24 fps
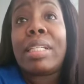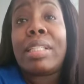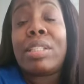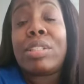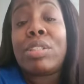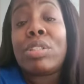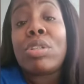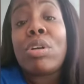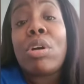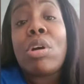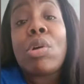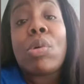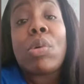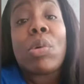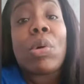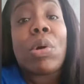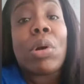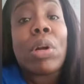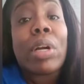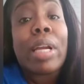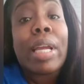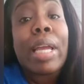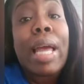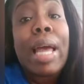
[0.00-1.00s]
the
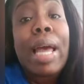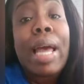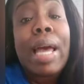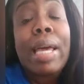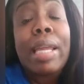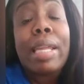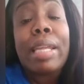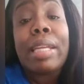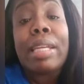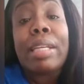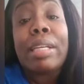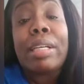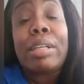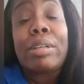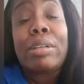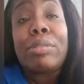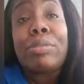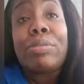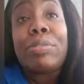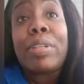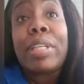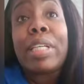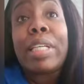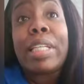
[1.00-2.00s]
Soror got in her
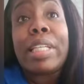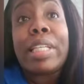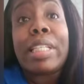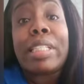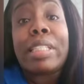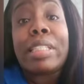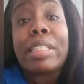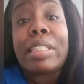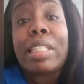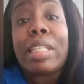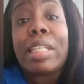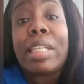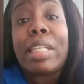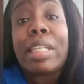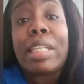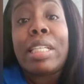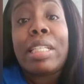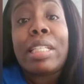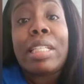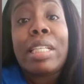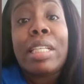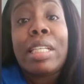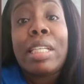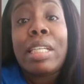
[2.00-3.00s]
feelings
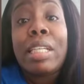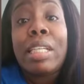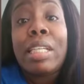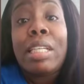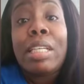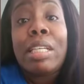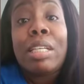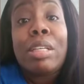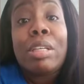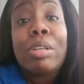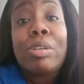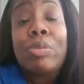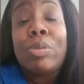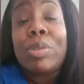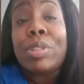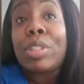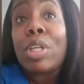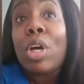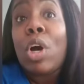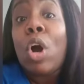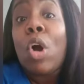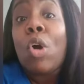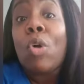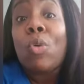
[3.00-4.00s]
and was
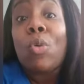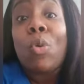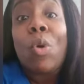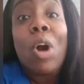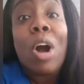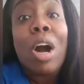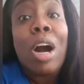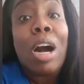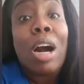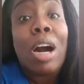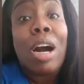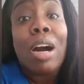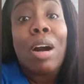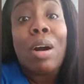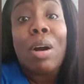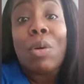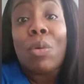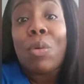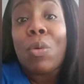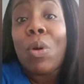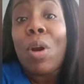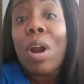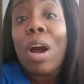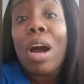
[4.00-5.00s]
all rah,
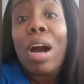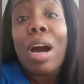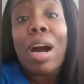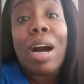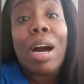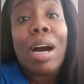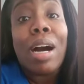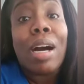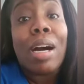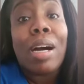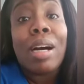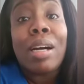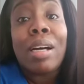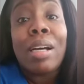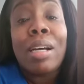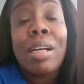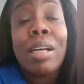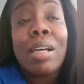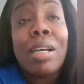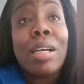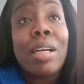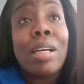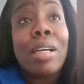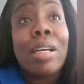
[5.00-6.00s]
rah.
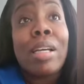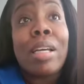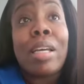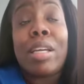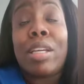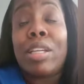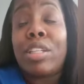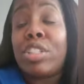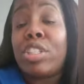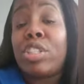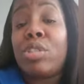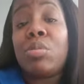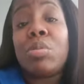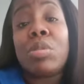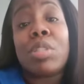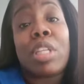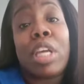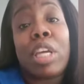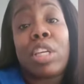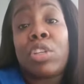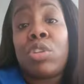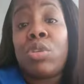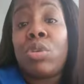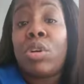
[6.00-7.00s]
And she was
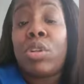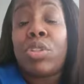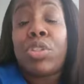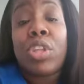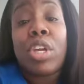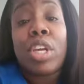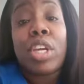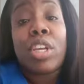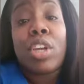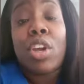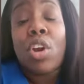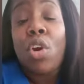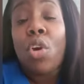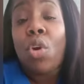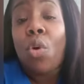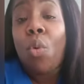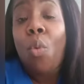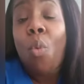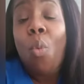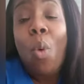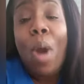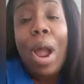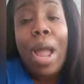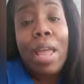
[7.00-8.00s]
like, you could thank your
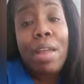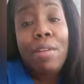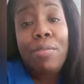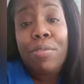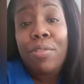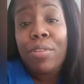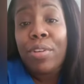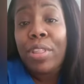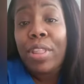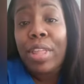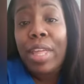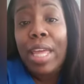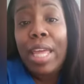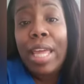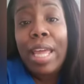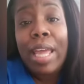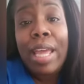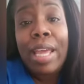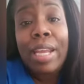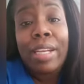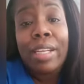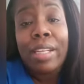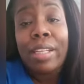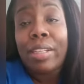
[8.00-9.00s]
wife for
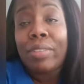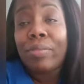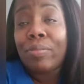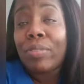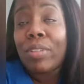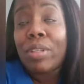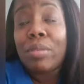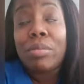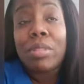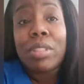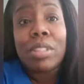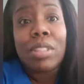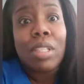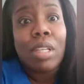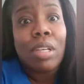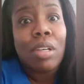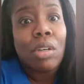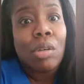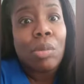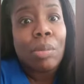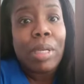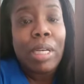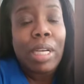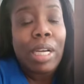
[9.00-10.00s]
that. And I'm just like,
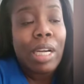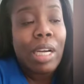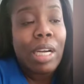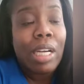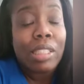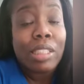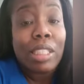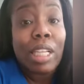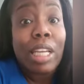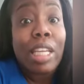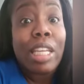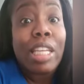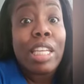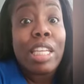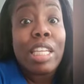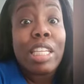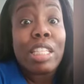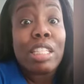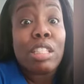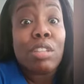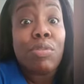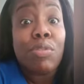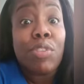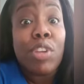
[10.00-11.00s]
oh my gosh, like he
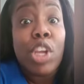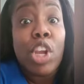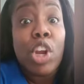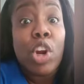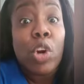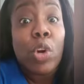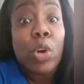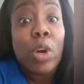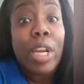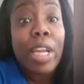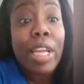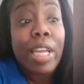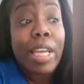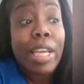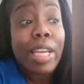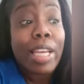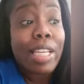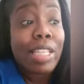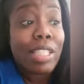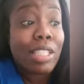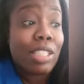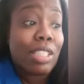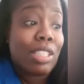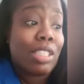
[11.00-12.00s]
is
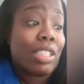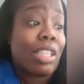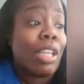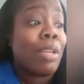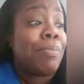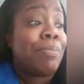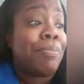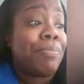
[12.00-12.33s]
furious.